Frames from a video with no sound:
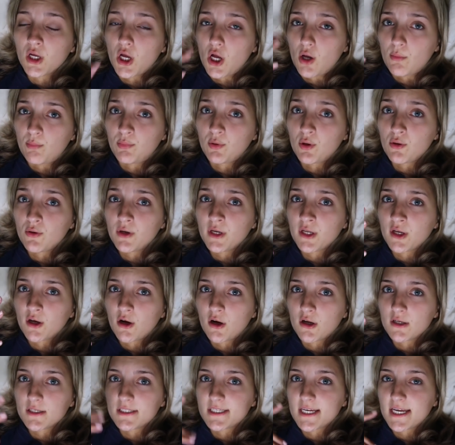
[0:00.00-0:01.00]
uploading
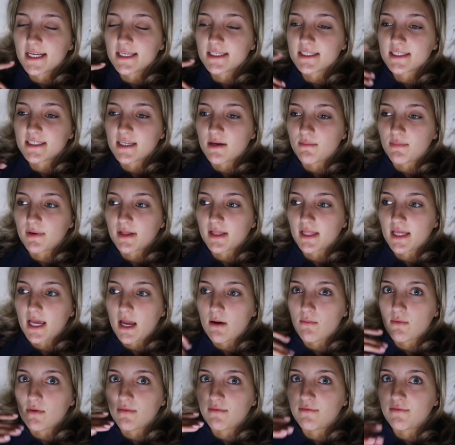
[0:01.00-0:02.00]
content, typically
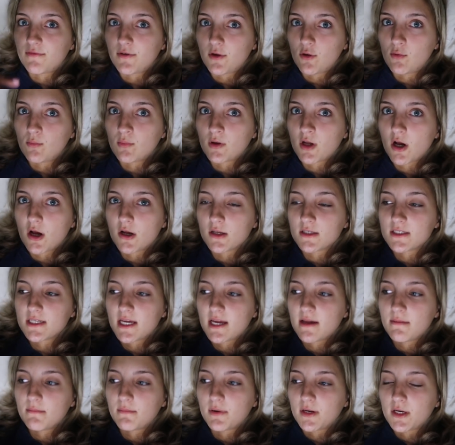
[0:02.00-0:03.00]
I would film
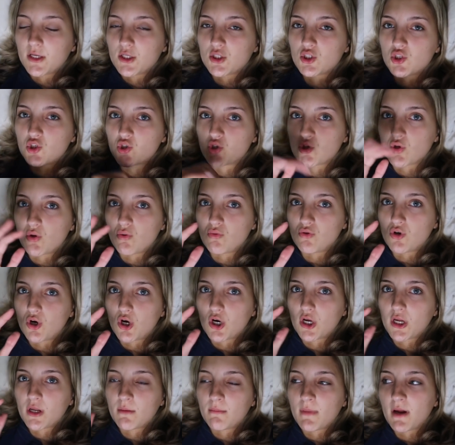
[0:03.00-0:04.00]
content, but it's so
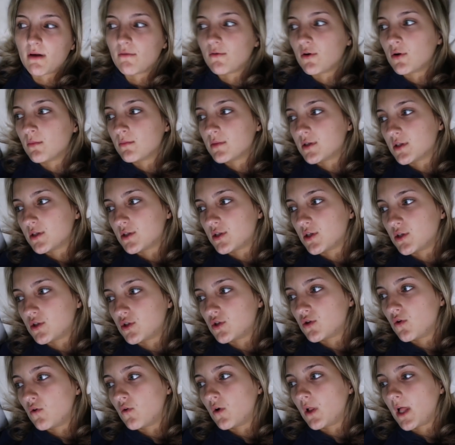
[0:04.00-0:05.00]
dark in my room since
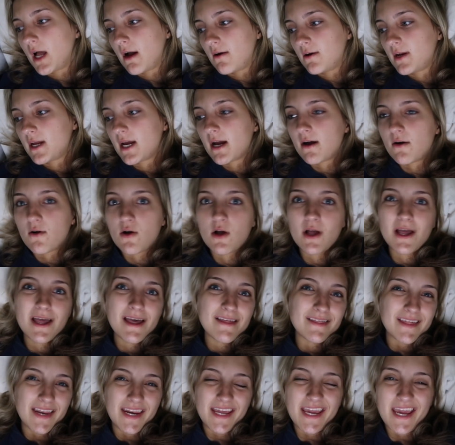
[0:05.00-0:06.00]
it's so cloudy out
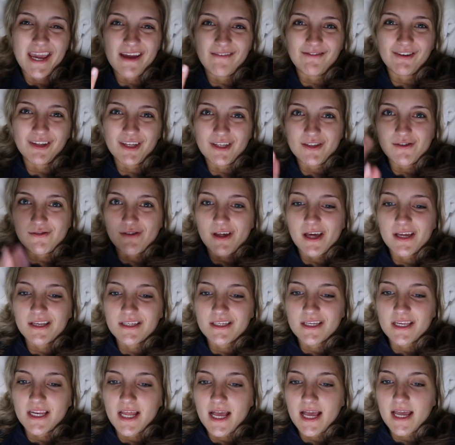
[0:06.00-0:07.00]
that I can't really do that
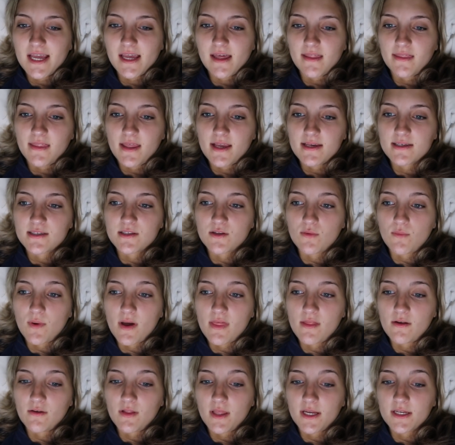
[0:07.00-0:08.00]
today unless the
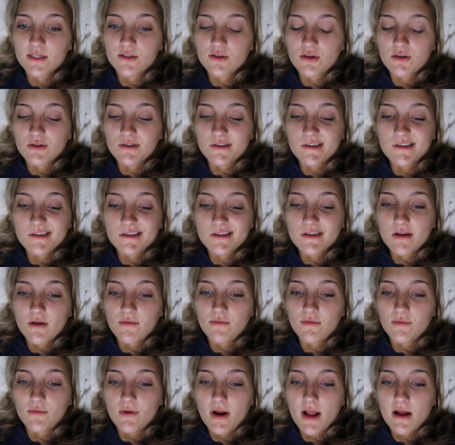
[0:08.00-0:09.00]
weather like turns
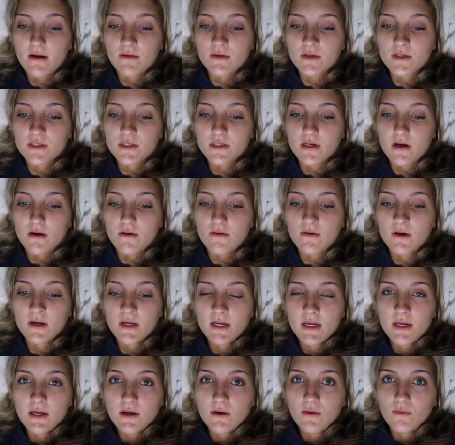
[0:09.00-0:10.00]
itself around. So
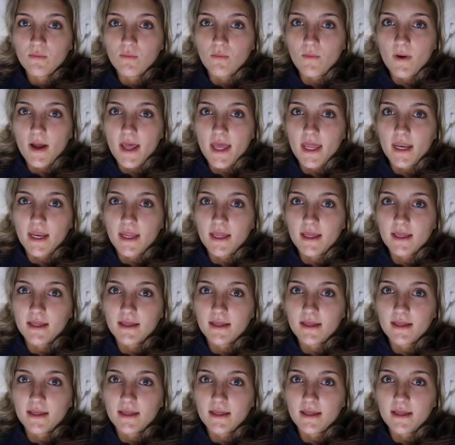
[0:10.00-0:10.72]
when